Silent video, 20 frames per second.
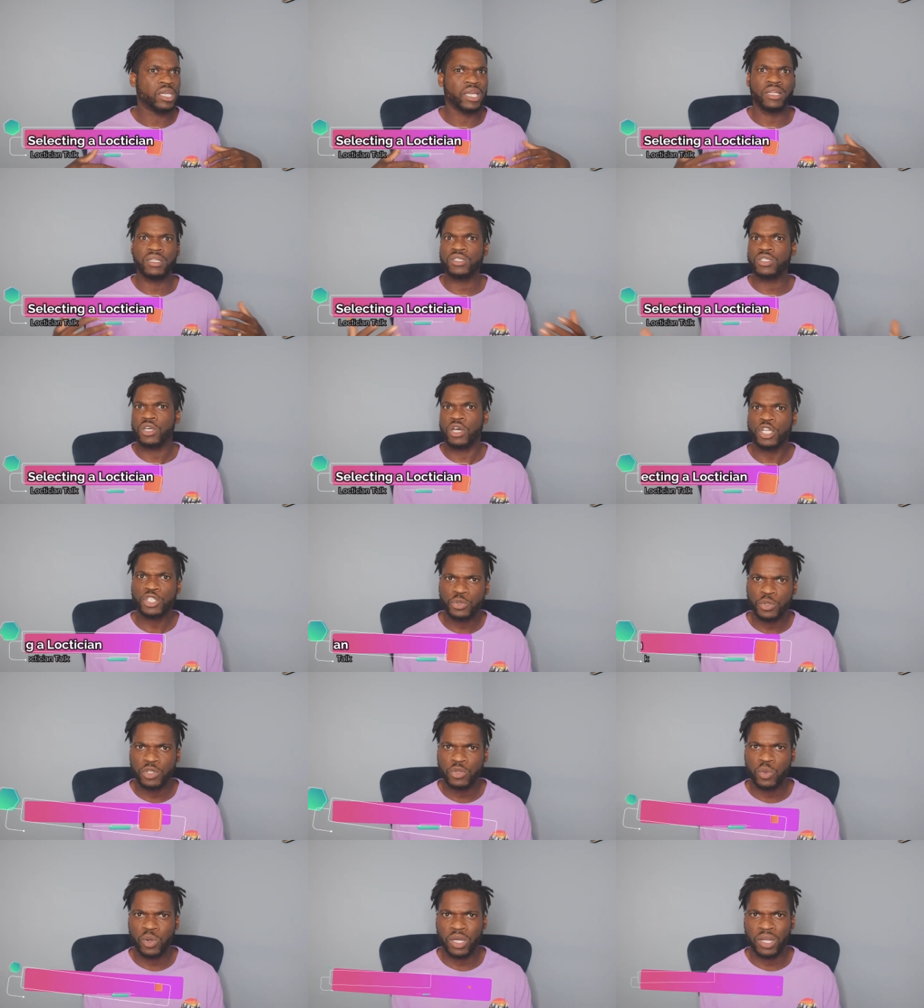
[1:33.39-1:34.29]
get in
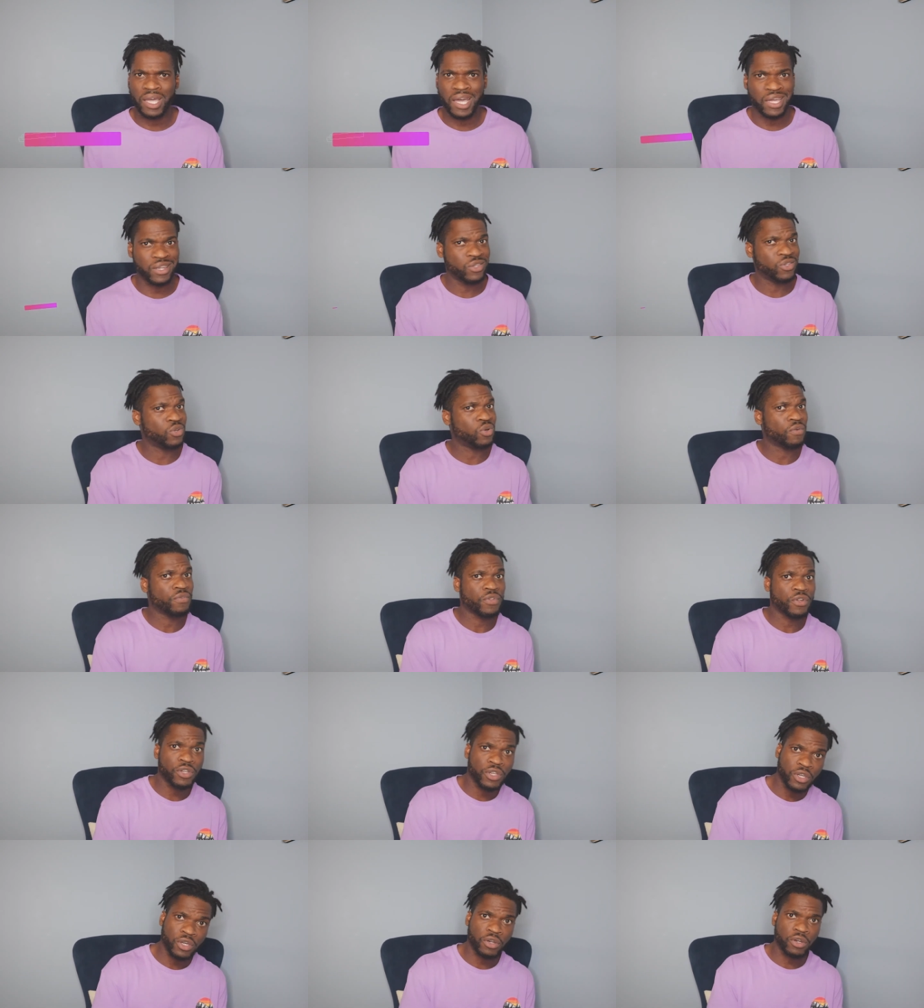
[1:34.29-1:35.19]
touch with one? How do you know if
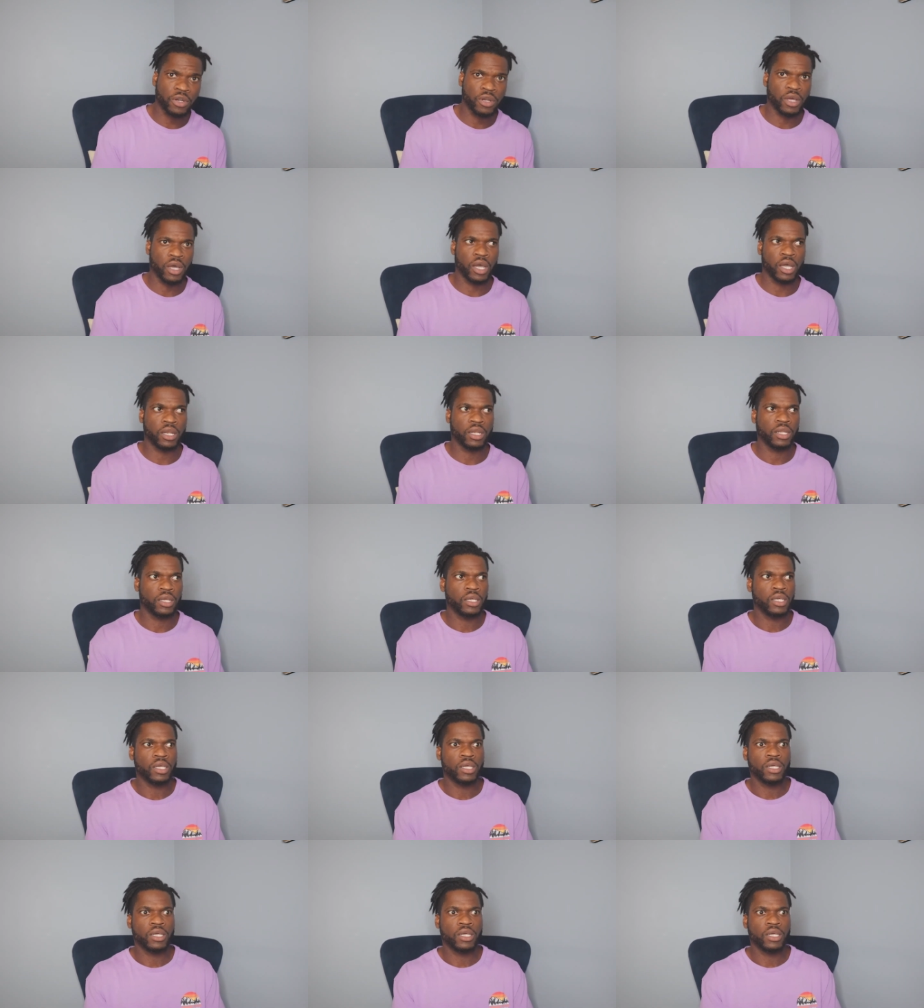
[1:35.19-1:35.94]
they're good or not?